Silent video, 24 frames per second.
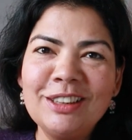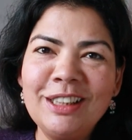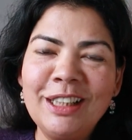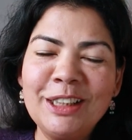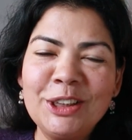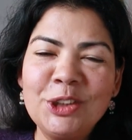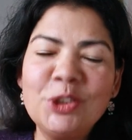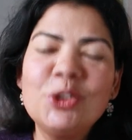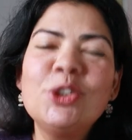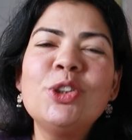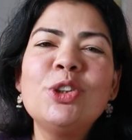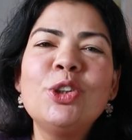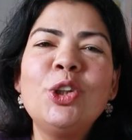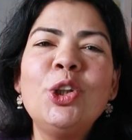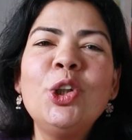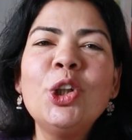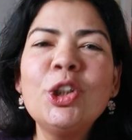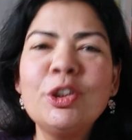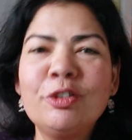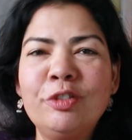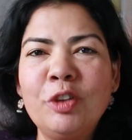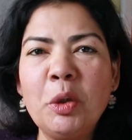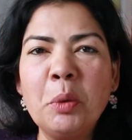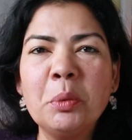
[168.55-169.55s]
Like, you
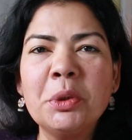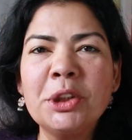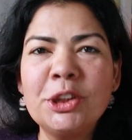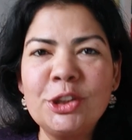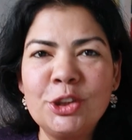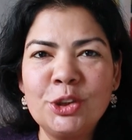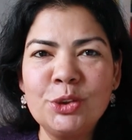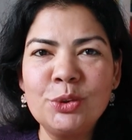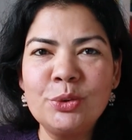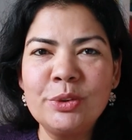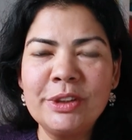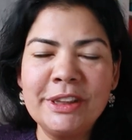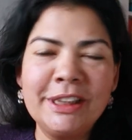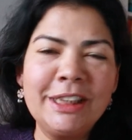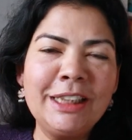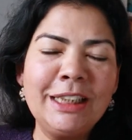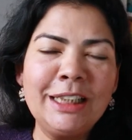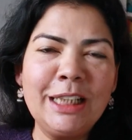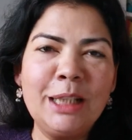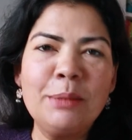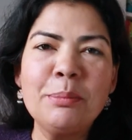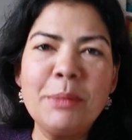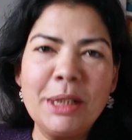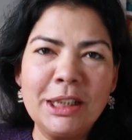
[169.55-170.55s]
look forward to
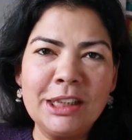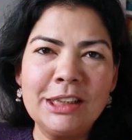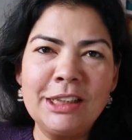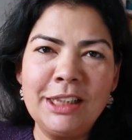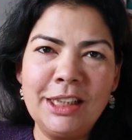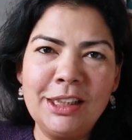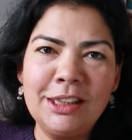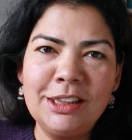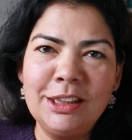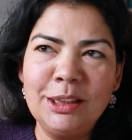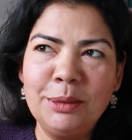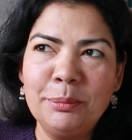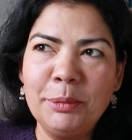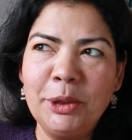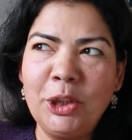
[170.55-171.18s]
sitting and meditating,